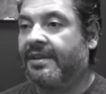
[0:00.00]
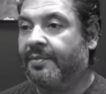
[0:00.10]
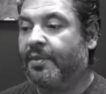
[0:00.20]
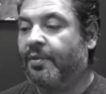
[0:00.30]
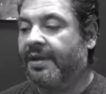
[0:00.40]

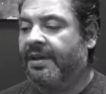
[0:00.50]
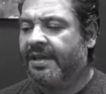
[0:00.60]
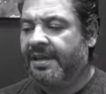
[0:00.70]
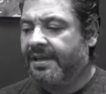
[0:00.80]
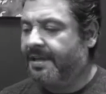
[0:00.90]
Number one,
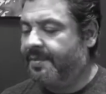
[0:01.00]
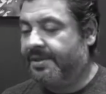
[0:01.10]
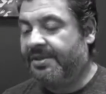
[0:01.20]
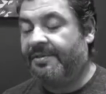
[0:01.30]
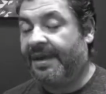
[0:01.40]
Number
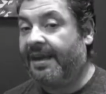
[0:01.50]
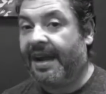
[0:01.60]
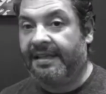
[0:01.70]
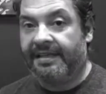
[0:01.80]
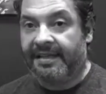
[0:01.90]
two, man,
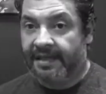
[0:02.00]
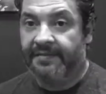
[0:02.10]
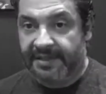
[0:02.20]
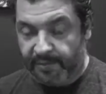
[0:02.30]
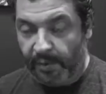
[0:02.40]
I
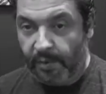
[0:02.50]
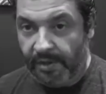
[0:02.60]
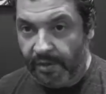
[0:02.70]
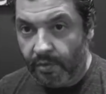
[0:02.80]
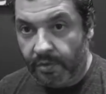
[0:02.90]
love
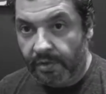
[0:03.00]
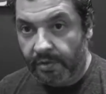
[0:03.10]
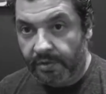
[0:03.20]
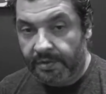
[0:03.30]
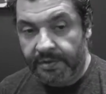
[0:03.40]
exploring the world.